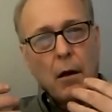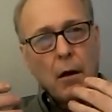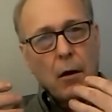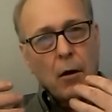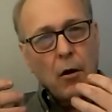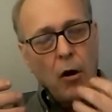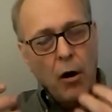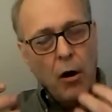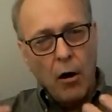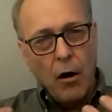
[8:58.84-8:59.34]

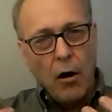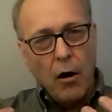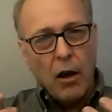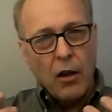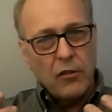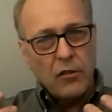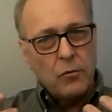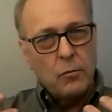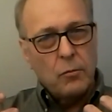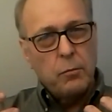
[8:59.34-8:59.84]

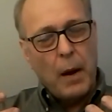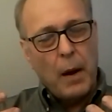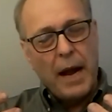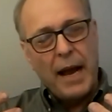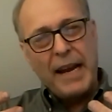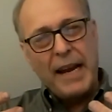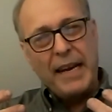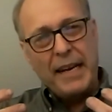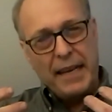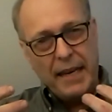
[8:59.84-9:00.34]
caused
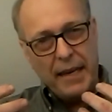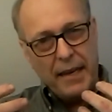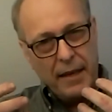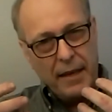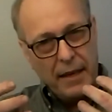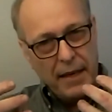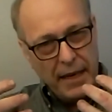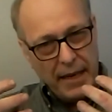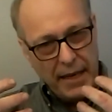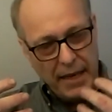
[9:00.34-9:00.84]
by
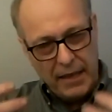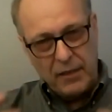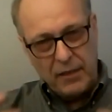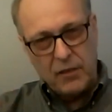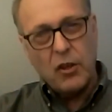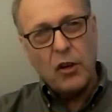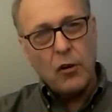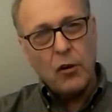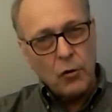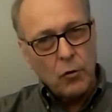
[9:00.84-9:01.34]

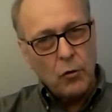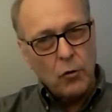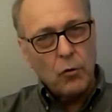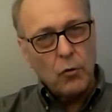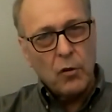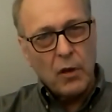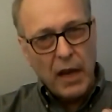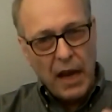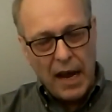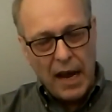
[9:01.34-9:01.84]

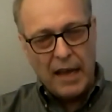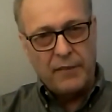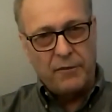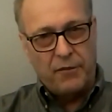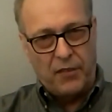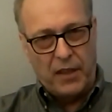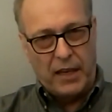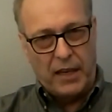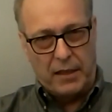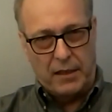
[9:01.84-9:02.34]
internal
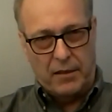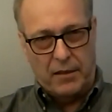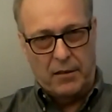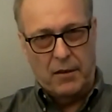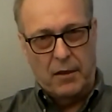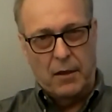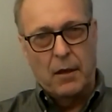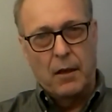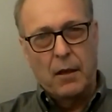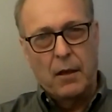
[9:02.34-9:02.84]
conflict.
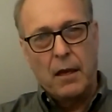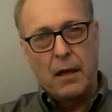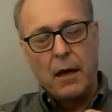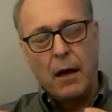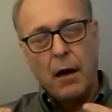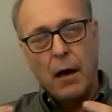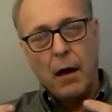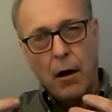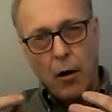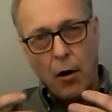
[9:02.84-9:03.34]

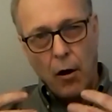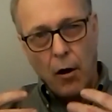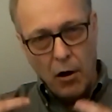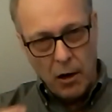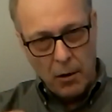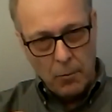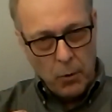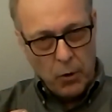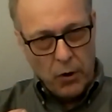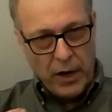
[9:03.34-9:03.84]

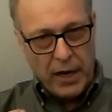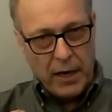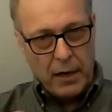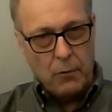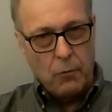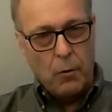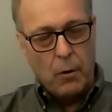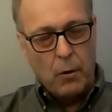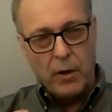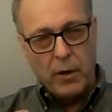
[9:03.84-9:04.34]
Armoring,
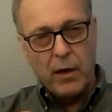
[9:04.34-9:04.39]
what we